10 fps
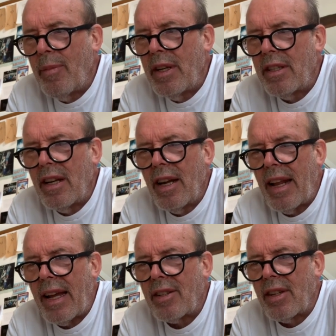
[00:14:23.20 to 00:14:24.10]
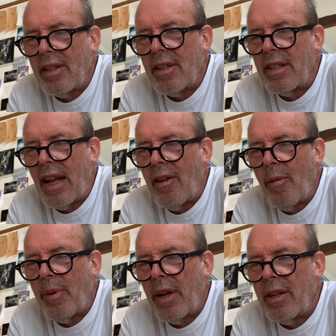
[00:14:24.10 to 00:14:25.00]
denied access, and Danny
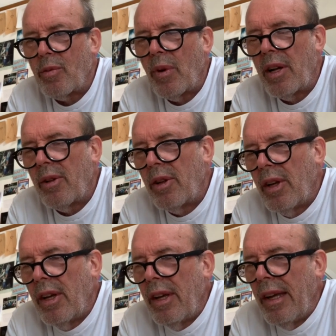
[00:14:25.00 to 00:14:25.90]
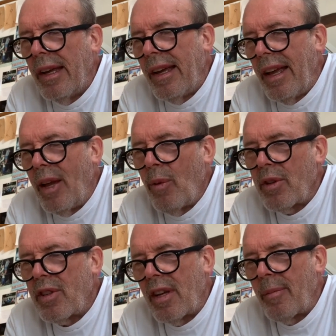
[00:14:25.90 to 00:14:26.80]
replies, well, he
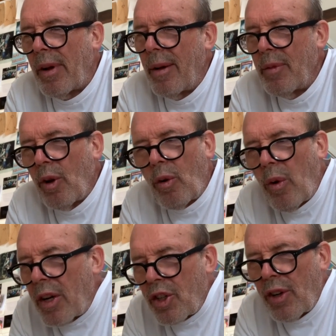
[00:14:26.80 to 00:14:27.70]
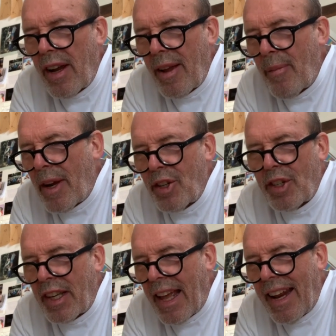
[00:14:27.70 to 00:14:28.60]
was here, but I'm not quite sure how he managed to
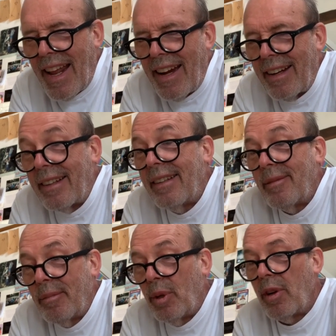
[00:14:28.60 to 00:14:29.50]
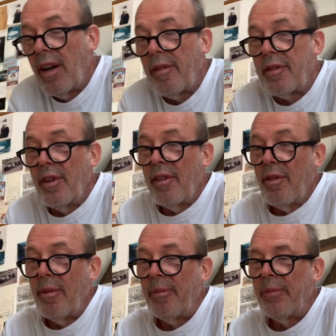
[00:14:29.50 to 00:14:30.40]
get in. More laughter in the
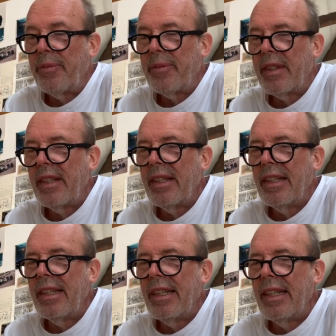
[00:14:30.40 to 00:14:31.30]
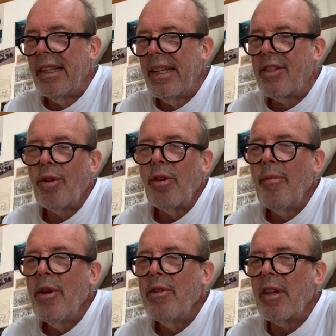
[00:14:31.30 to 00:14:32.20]
room. It's all
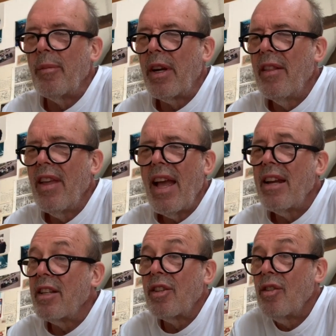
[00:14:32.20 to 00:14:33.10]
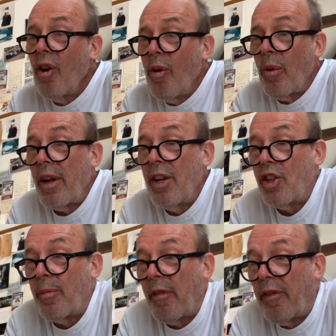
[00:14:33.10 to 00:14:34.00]
amusing, but in the end, it's not what he
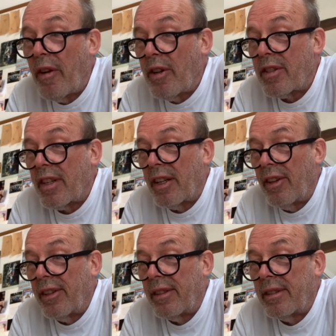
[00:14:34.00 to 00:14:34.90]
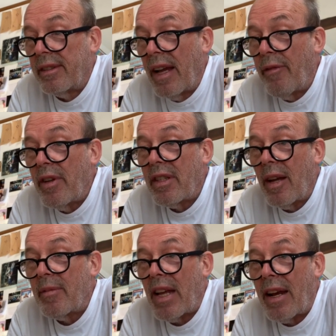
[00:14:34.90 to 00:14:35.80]
should be focusing on. Every
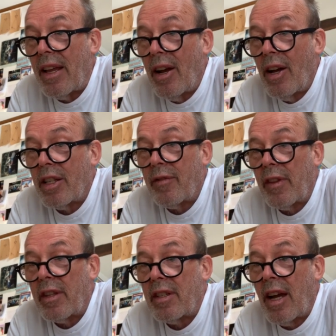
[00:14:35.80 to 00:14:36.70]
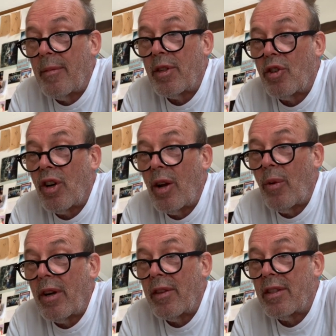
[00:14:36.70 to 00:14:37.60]
time Danny asks for the time to try
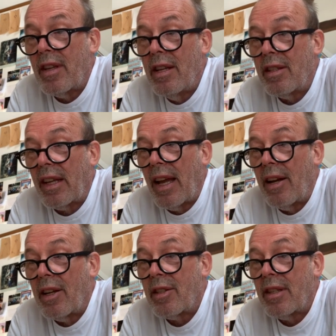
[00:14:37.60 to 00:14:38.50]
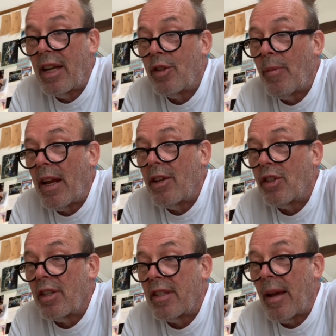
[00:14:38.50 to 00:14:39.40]
one of the scenes again, our stage
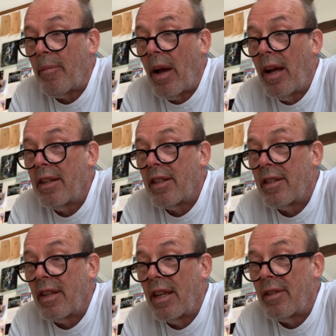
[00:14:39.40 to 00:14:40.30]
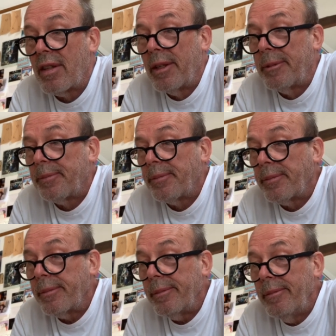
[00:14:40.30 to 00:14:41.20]
manager, Sam Hunter, says,
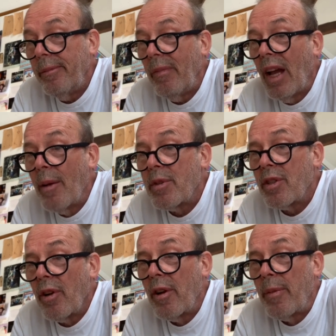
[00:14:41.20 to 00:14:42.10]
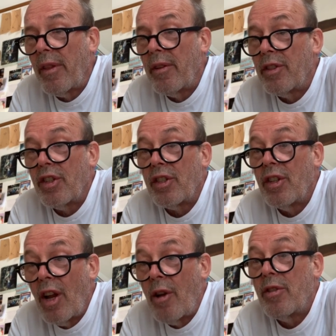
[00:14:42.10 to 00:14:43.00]
I'm sorry, but there is just
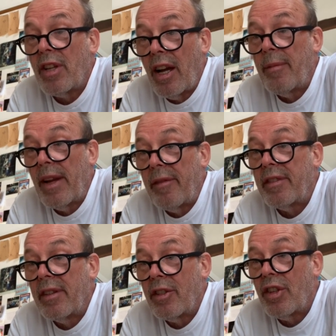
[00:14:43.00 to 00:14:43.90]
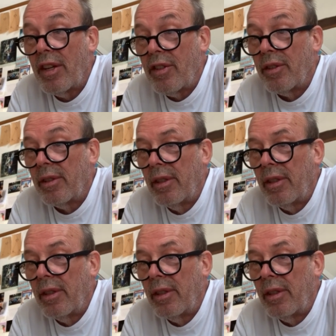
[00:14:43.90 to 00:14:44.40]
no time left in the schedule.